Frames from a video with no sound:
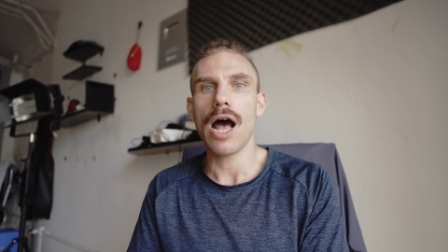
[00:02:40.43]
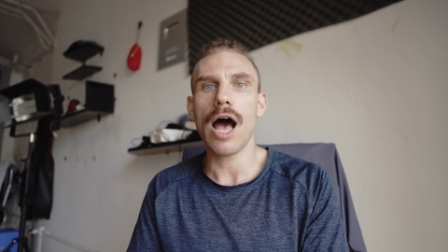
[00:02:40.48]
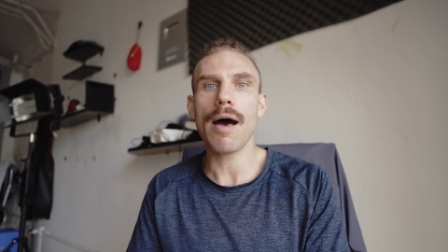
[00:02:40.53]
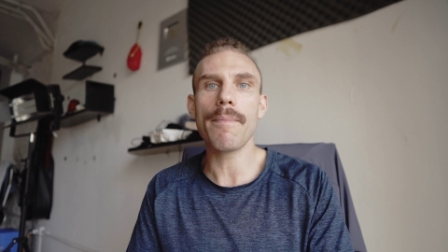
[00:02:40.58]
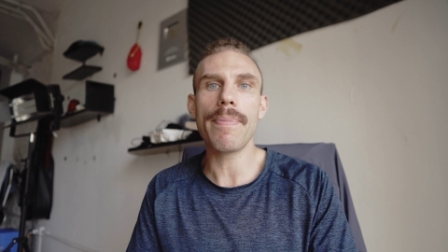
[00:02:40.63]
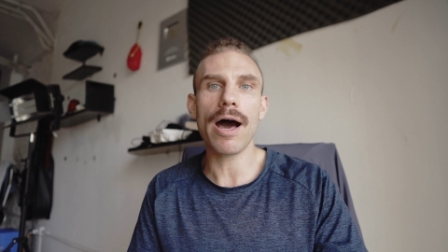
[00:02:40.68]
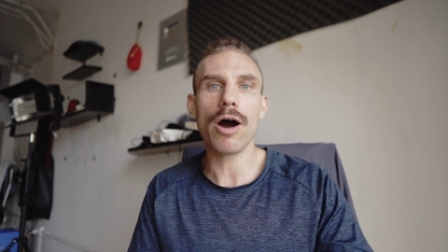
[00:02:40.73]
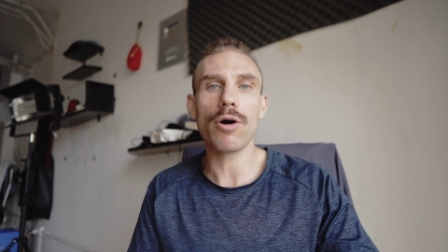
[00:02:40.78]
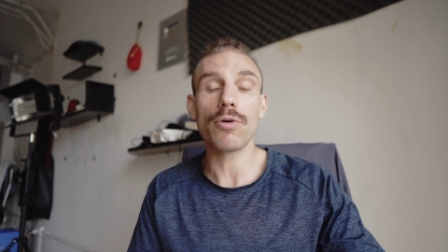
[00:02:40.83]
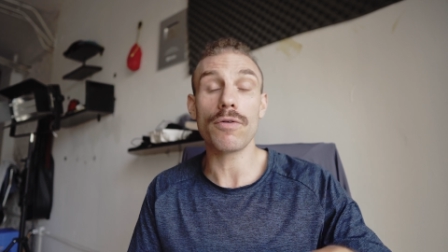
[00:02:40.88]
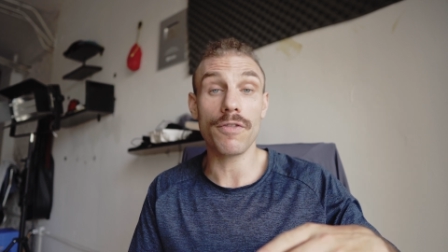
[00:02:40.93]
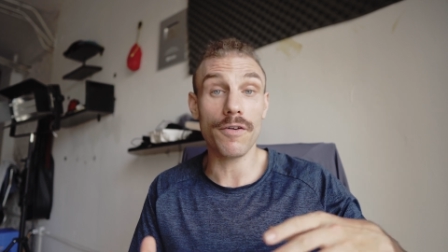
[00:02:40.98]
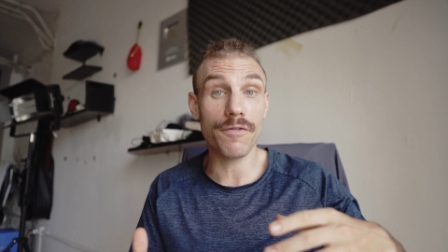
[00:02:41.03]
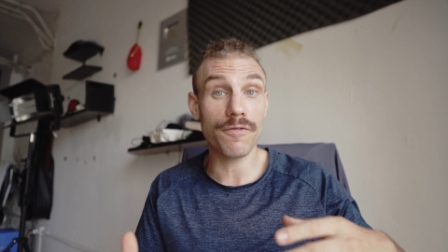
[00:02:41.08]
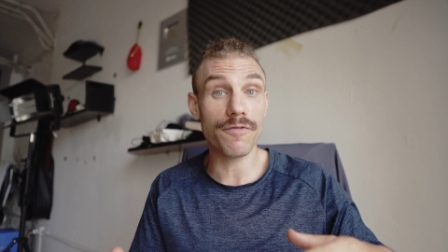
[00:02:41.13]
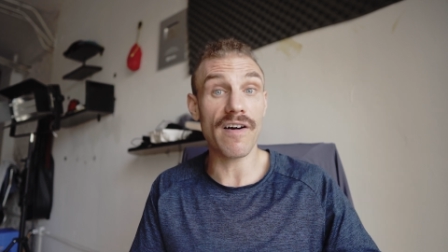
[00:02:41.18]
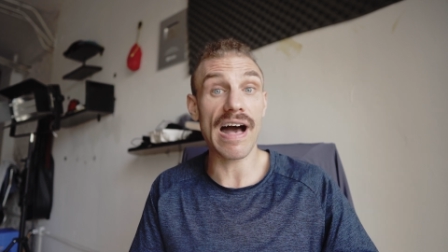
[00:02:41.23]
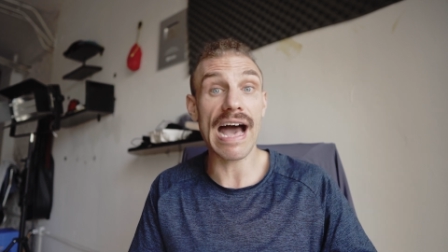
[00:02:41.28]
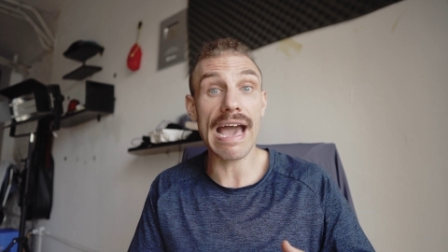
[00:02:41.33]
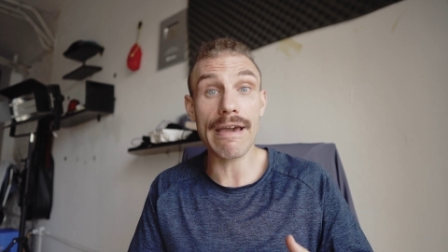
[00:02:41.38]
about the
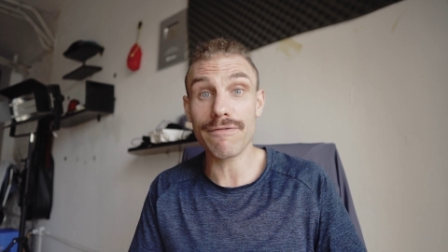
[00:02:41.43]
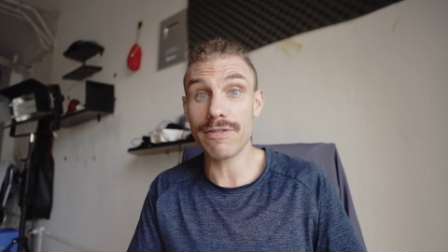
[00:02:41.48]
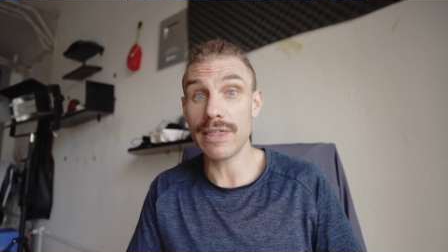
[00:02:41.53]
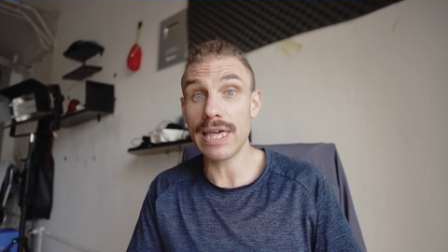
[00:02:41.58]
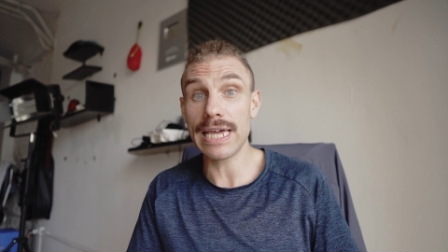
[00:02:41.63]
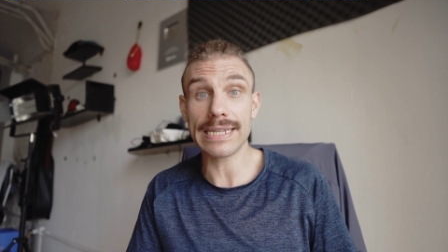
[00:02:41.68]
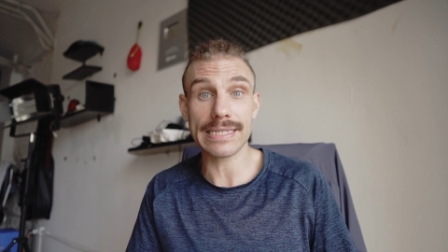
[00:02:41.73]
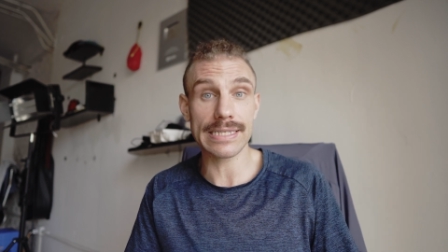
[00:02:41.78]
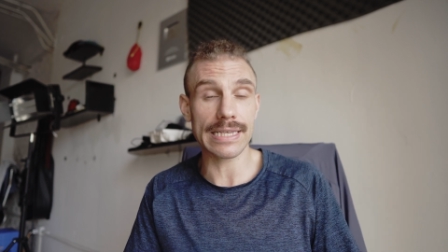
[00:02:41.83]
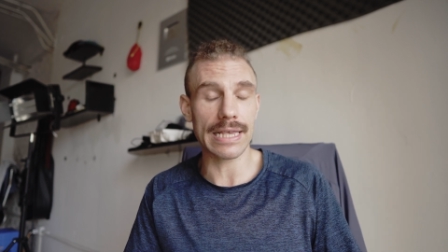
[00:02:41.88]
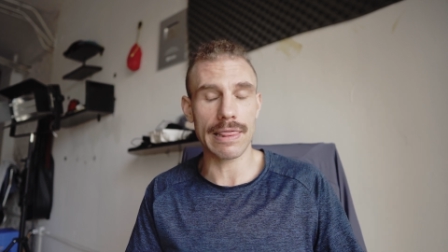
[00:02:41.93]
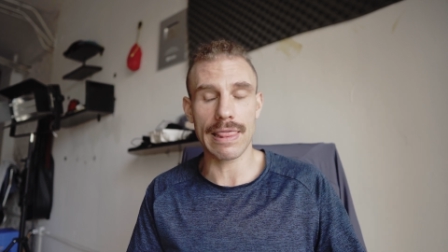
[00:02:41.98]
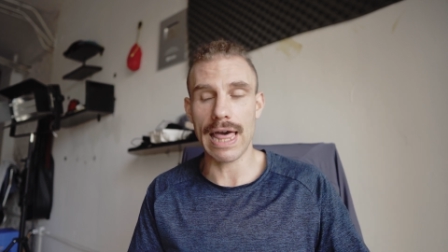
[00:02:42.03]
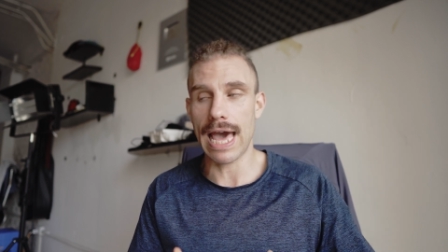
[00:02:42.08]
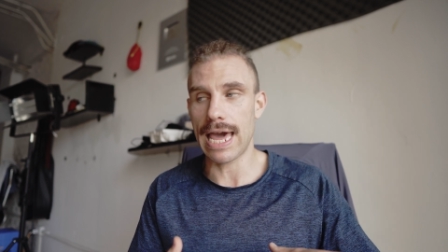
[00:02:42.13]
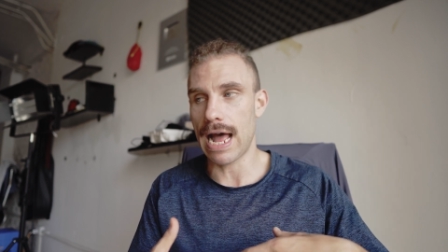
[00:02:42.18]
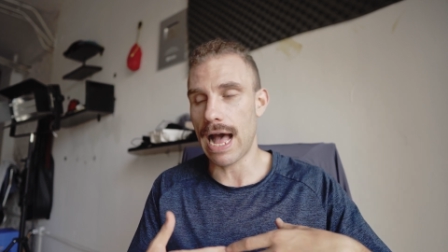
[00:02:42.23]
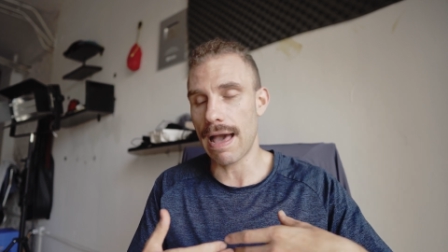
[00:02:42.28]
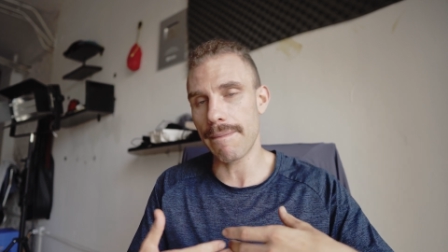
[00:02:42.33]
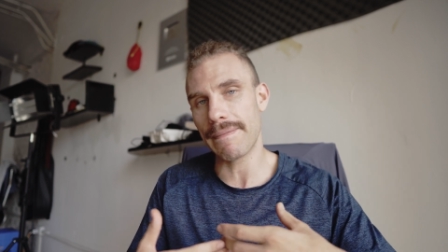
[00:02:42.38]
five things
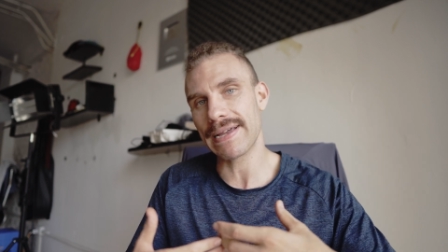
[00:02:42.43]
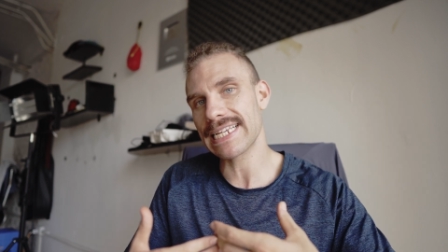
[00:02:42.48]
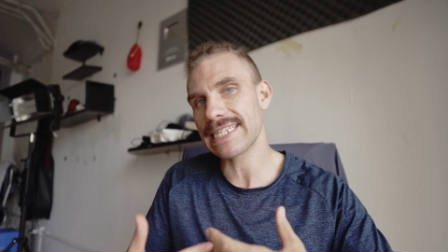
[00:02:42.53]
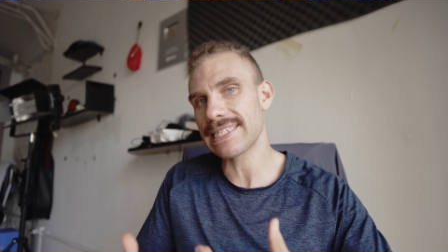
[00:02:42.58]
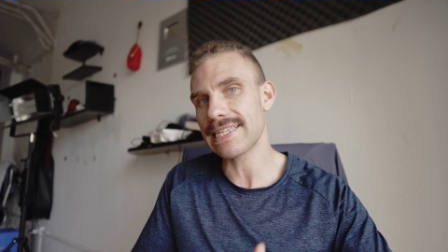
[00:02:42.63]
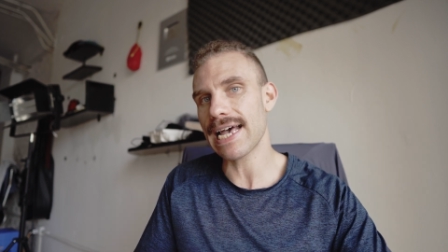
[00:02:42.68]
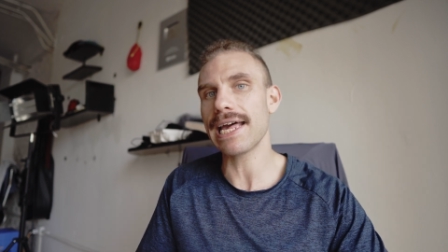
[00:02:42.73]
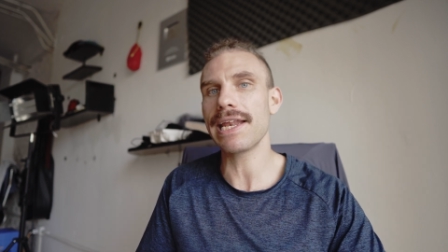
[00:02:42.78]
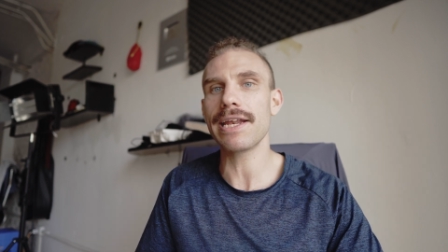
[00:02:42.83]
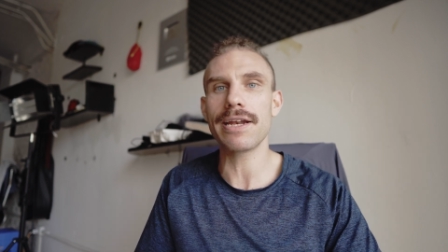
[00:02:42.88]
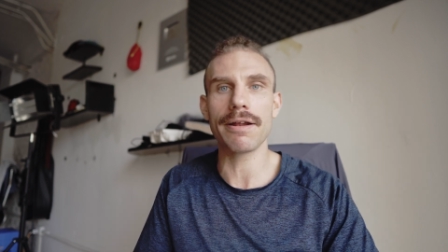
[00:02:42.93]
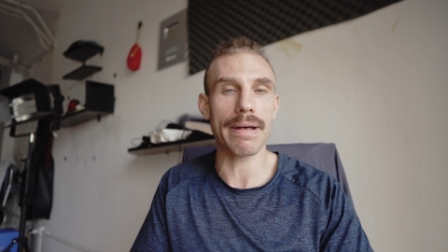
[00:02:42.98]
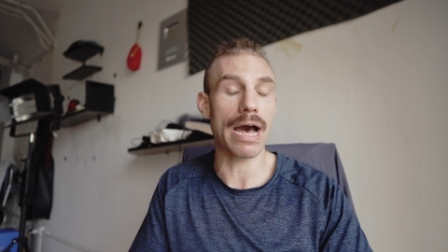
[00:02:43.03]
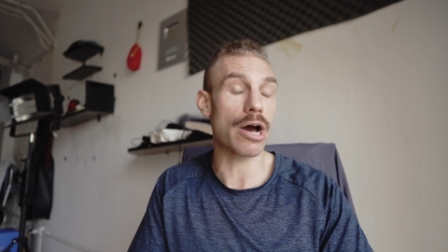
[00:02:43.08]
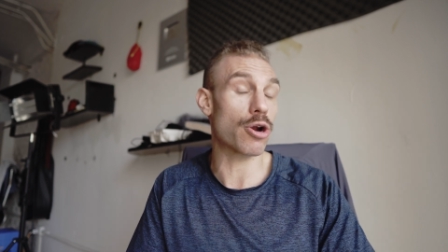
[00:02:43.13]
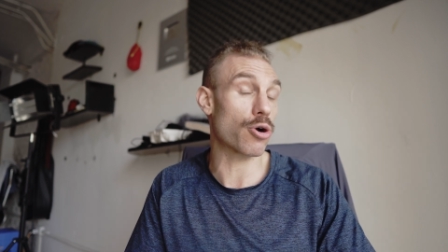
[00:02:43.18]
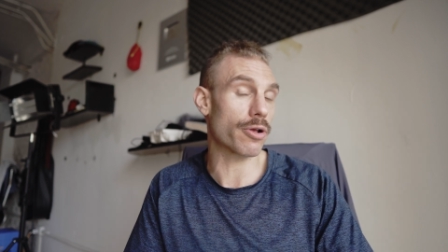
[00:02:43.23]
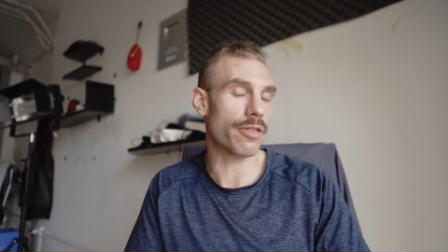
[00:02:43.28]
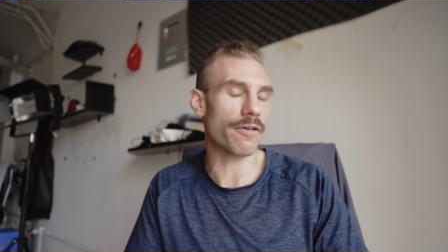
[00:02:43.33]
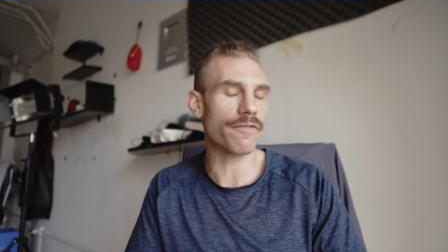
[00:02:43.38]
that I'm excited
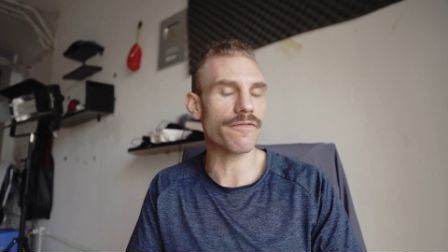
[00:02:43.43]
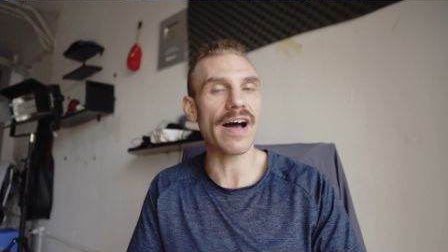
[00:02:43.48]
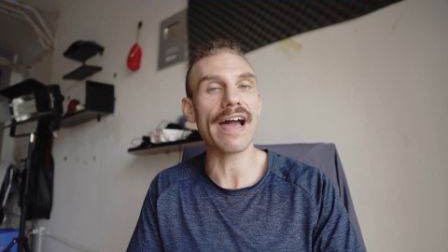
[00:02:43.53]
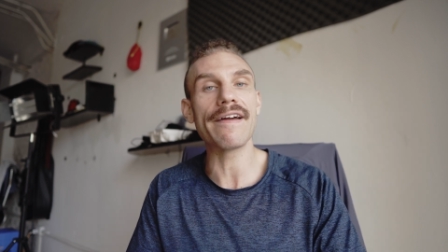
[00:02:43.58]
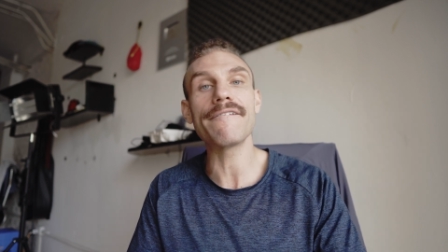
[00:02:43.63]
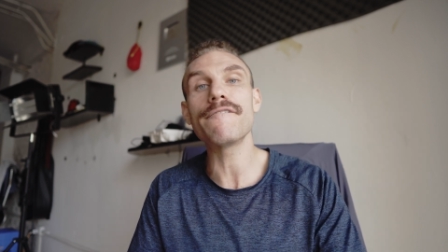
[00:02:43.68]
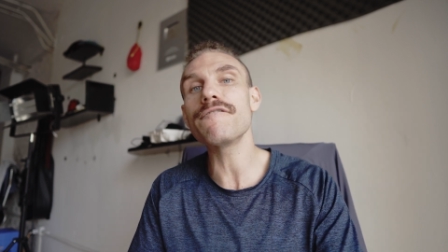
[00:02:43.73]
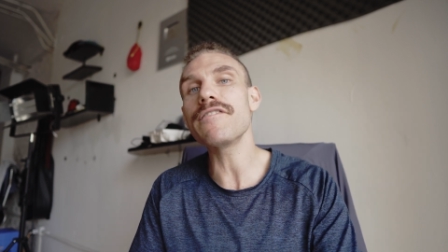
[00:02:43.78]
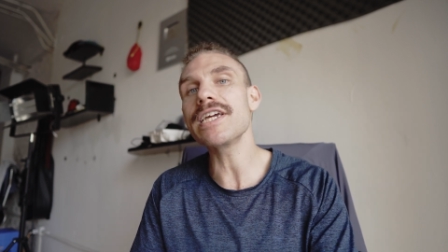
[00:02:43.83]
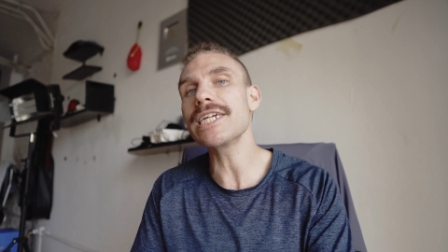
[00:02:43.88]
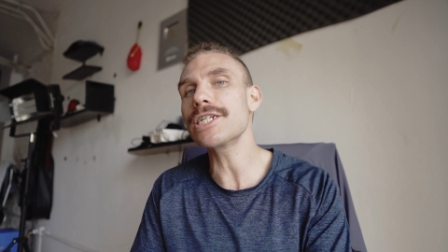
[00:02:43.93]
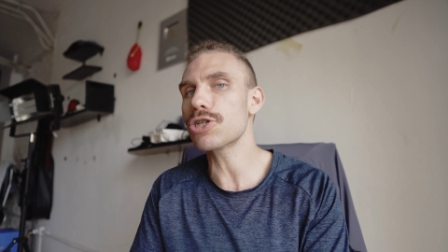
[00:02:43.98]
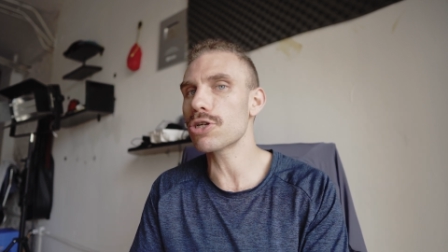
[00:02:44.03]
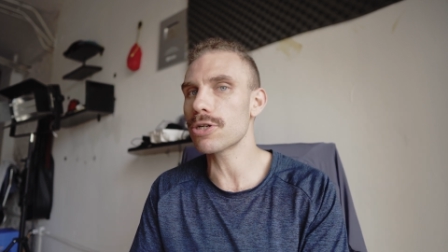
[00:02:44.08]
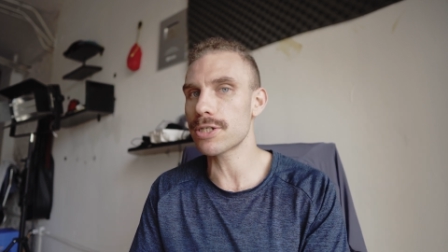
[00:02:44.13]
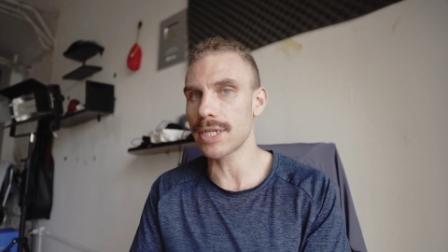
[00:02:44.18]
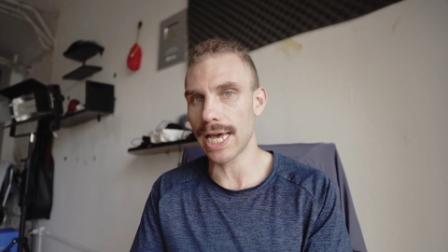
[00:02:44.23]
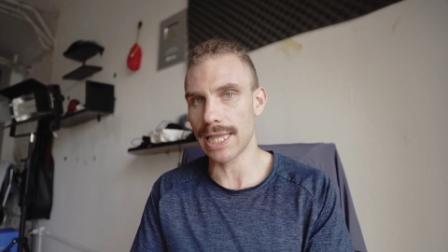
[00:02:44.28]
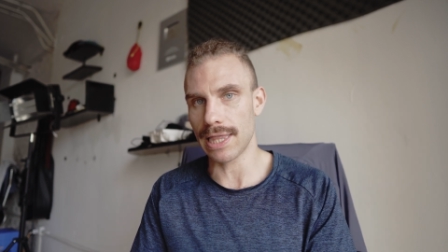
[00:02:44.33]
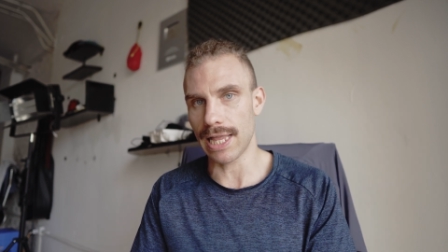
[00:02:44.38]
about, or the five
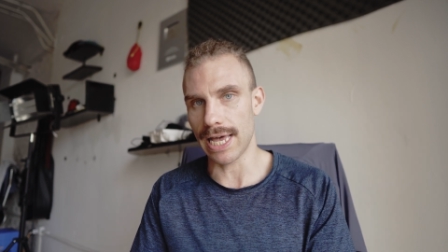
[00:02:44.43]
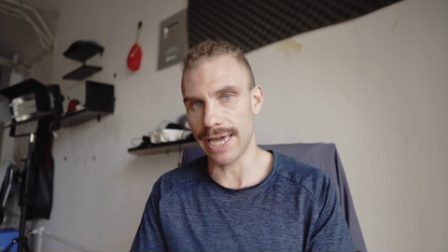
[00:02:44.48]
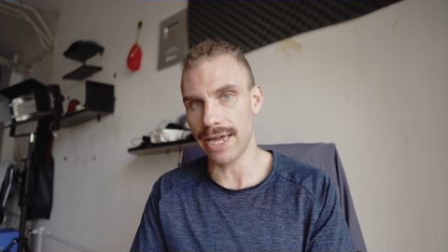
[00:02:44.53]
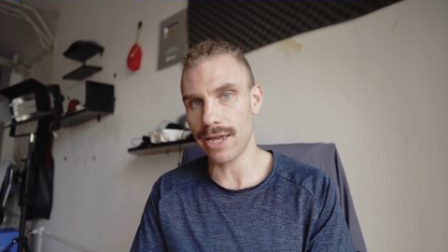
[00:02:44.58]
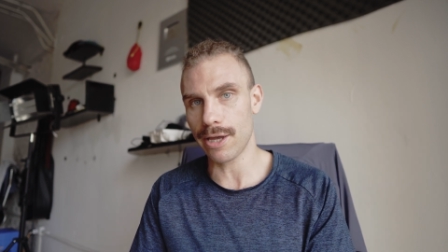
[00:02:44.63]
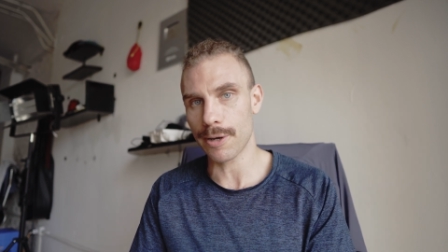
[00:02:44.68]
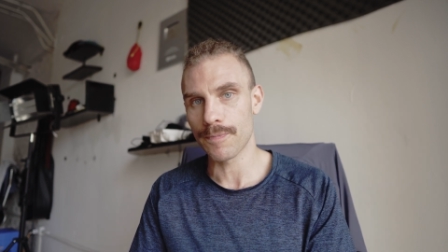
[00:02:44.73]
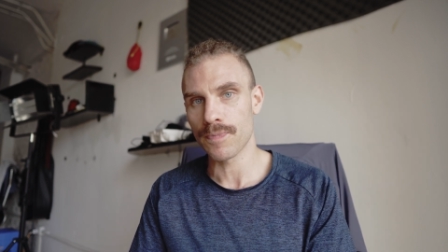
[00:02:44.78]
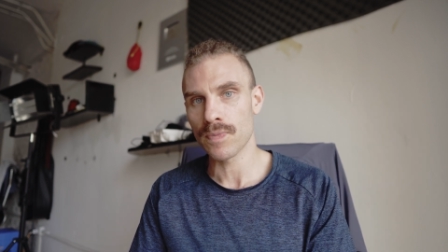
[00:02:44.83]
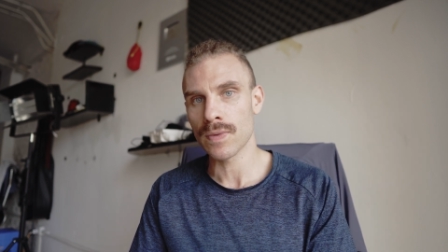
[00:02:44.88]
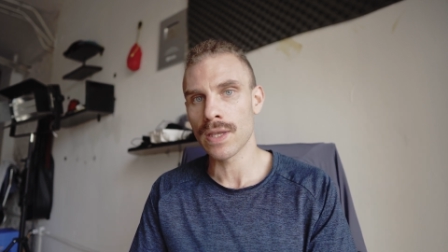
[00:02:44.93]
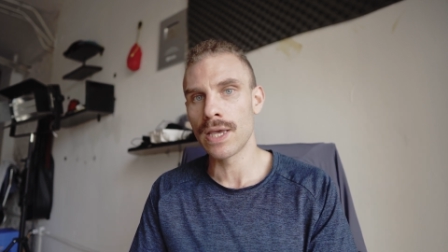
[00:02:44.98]
features I like